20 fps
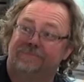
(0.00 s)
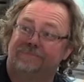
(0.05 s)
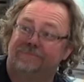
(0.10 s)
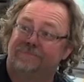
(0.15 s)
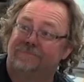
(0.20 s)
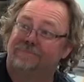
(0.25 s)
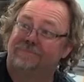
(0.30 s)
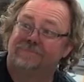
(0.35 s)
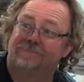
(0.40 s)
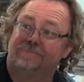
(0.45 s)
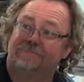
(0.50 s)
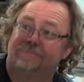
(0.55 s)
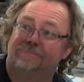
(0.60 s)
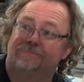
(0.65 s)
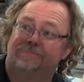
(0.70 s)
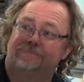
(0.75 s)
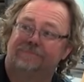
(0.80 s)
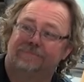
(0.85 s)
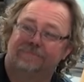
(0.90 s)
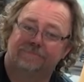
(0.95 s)

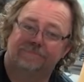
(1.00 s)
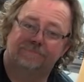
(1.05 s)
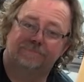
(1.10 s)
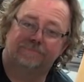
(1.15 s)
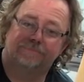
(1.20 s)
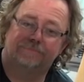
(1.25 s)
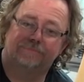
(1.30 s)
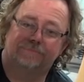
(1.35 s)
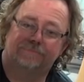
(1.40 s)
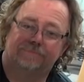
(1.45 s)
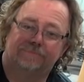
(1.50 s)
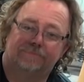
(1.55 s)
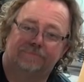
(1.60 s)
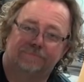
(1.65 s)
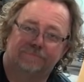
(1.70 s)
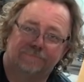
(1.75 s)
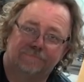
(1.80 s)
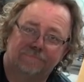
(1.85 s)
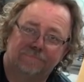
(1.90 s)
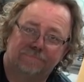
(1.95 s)

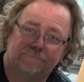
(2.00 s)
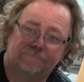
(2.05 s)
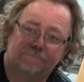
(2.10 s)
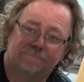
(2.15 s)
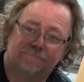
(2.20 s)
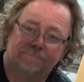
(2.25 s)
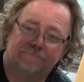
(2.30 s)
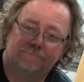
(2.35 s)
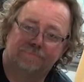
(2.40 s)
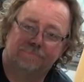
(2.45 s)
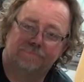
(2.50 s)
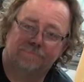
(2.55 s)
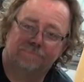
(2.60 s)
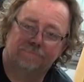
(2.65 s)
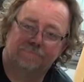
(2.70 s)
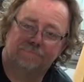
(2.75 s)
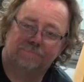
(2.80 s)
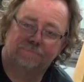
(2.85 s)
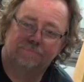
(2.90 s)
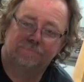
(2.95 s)

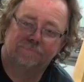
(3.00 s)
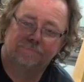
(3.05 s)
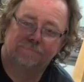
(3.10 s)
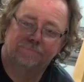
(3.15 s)
(silent)